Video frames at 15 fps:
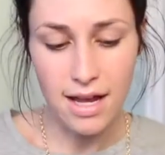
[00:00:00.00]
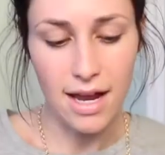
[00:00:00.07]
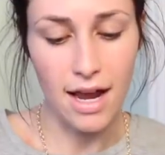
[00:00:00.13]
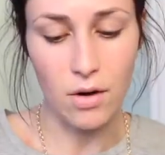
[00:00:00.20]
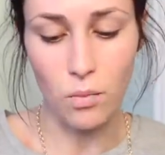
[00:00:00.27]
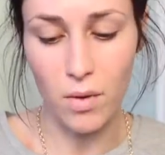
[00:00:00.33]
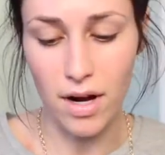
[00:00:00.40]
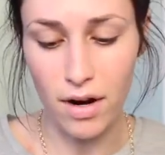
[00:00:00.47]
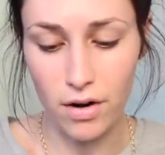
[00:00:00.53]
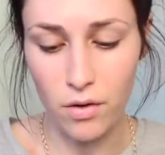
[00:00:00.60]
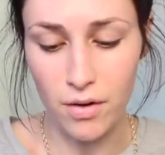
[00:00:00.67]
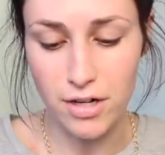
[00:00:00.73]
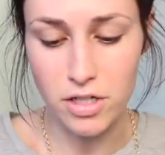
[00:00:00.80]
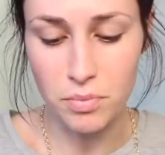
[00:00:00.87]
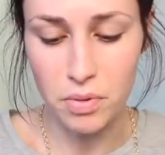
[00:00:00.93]
And we are
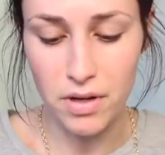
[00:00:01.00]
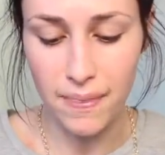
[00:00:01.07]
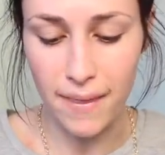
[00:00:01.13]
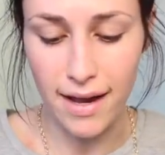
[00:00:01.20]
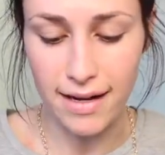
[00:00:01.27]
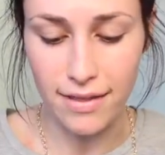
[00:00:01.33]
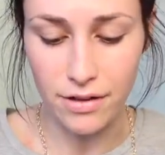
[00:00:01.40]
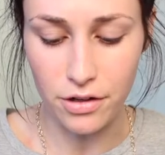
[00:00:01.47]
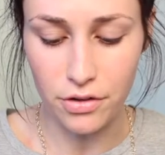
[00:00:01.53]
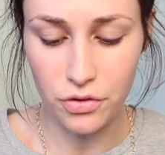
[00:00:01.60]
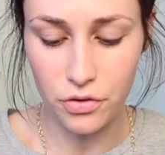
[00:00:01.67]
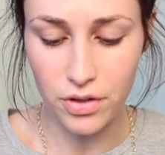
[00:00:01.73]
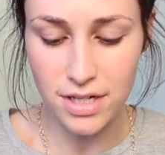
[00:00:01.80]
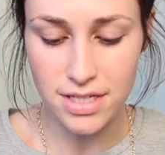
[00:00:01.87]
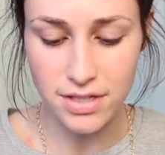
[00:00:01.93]
going to put that in the
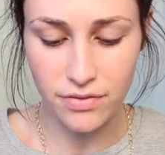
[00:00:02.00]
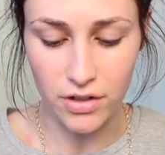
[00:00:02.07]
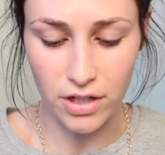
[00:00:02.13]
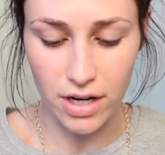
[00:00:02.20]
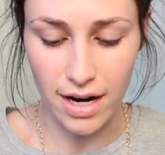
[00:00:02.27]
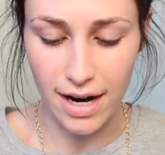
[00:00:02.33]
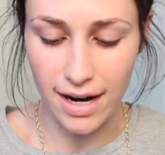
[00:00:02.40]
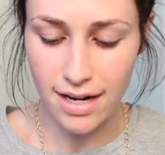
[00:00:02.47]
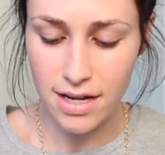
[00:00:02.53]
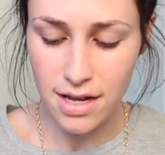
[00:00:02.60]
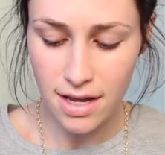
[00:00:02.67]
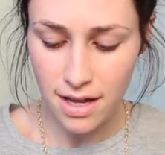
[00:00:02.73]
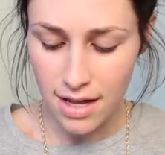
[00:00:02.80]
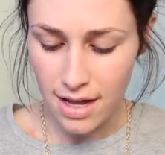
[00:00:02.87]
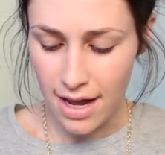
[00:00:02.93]
crease of our eye.
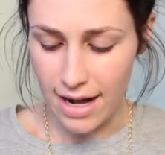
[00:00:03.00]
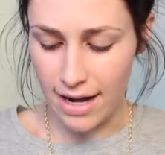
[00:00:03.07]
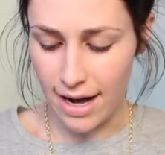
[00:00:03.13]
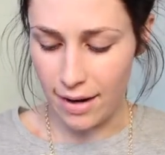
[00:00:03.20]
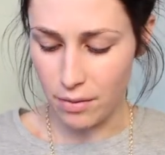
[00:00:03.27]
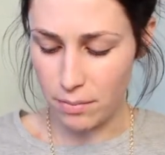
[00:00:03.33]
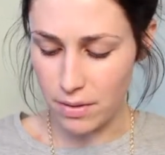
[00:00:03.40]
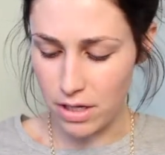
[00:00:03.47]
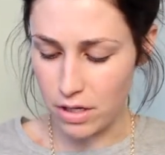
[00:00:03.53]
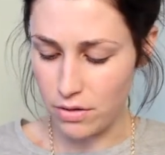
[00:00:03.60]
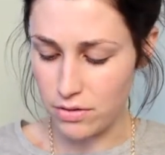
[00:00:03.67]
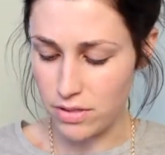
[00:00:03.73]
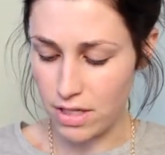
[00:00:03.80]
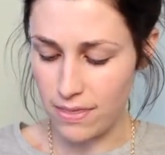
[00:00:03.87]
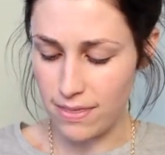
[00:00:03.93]
And I will be
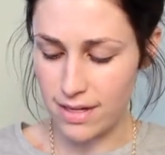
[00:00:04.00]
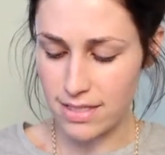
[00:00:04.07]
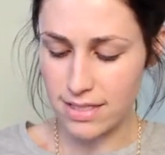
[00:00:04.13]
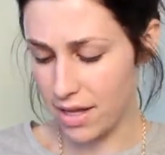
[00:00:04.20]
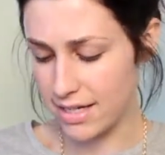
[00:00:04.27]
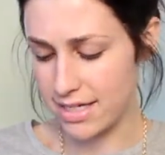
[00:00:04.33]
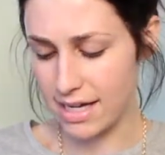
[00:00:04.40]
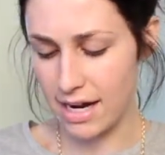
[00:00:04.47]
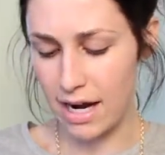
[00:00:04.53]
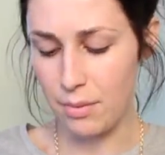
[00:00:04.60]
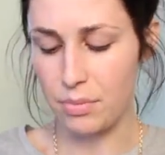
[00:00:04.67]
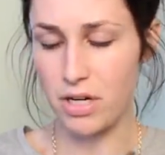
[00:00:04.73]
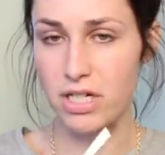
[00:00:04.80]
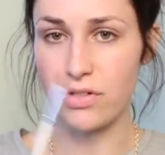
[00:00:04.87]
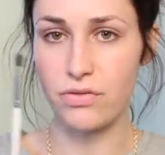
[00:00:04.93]
using this blending eye
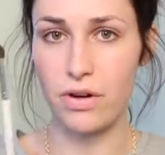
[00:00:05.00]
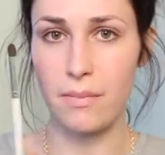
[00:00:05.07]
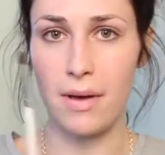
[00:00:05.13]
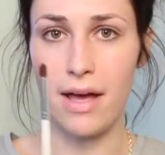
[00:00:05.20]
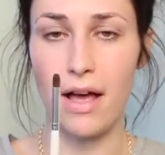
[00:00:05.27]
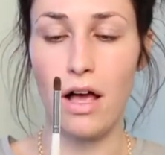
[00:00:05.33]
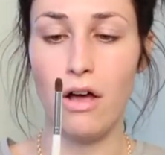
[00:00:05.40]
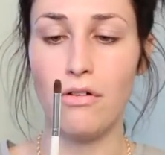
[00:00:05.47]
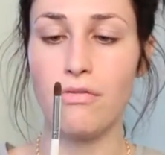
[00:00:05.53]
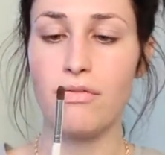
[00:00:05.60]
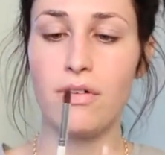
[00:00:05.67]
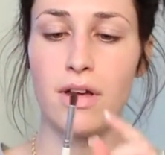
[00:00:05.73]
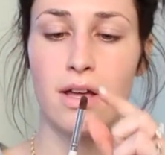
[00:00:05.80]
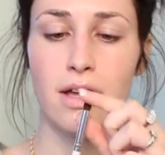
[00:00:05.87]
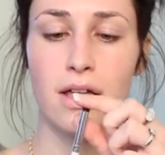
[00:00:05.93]
brush from e.l.f.
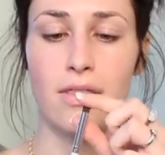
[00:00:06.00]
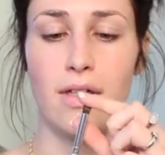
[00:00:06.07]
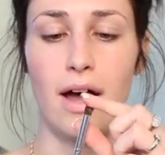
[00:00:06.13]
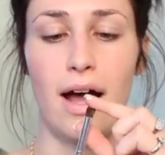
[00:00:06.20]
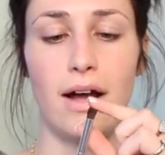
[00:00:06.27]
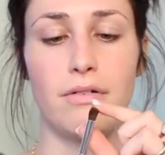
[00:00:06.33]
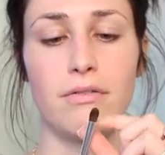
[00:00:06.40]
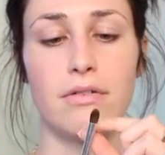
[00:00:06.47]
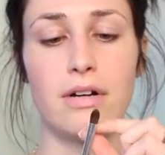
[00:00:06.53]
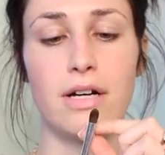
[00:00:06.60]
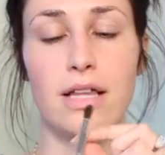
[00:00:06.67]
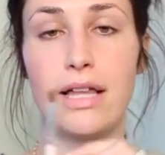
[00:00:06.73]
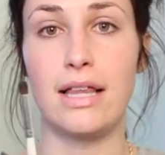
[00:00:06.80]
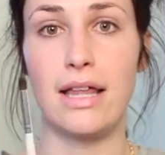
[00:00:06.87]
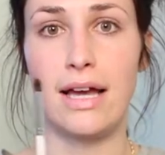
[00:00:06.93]
that I
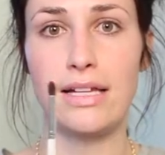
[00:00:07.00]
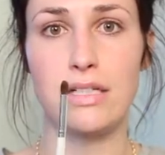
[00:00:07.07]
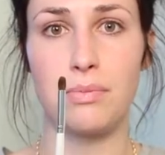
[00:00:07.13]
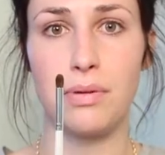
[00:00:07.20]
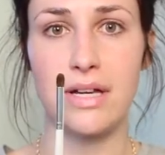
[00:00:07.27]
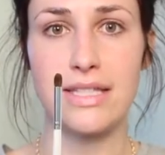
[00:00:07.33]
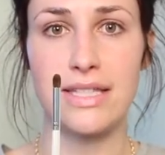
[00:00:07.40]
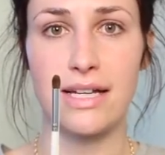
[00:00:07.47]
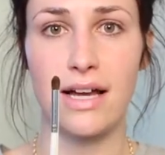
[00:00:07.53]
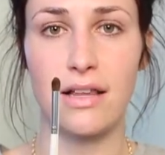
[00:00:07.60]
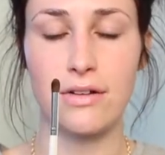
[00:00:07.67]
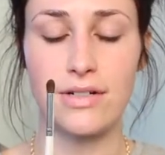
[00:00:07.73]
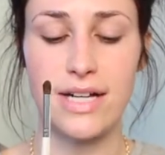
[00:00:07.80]
really like to place the color